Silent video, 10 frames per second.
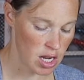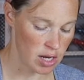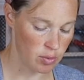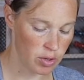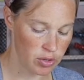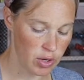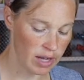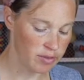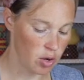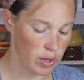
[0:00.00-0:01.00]
and what you
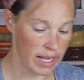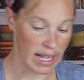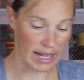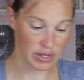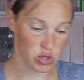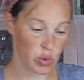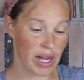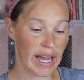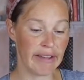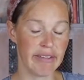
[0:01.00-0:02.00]
have going on. So
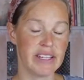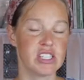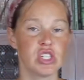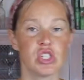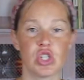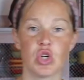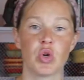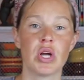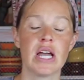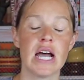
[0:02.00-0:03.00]
what I like to
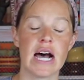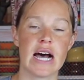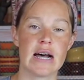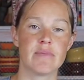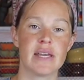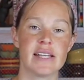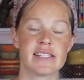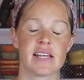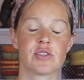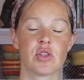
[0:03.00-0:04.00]
do
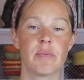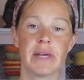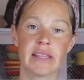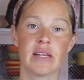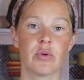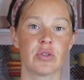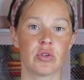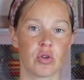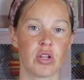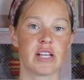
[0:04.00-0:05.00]
is, so the big thing with
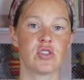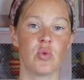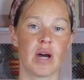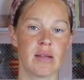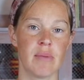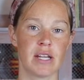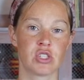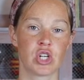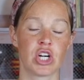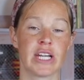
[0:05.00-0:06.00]
granola is you wanna make
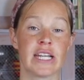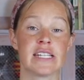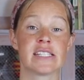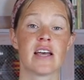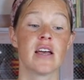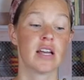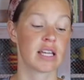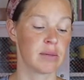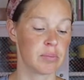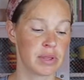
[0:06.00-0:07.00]
sure it is
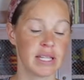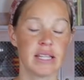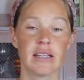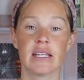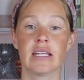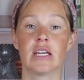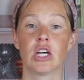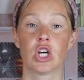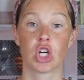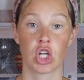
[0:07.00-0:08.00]
completely
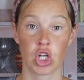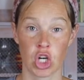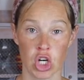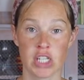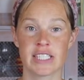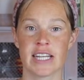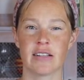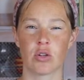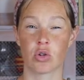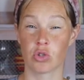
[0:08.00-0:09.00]
cooked
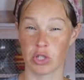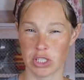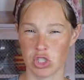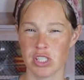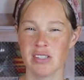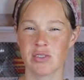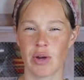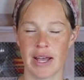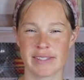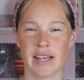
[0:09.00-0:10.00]
and crunchy, so
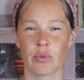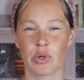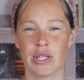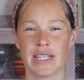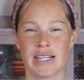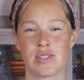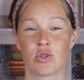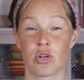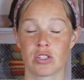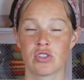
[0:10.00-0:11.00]
it has that really nice
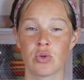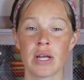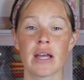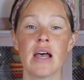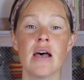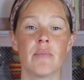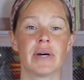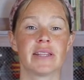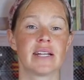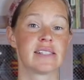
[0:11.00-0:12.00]
crunch to it,
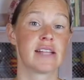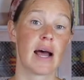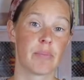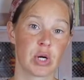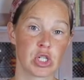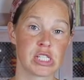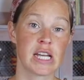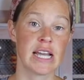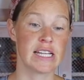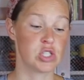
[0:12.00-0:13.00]
but that it's not burned.
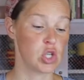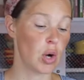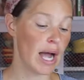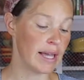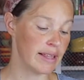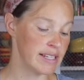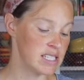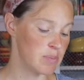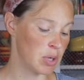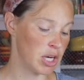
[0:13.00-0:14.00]
And so I like
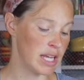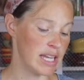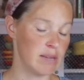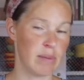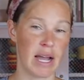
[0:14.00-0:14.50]
to put it in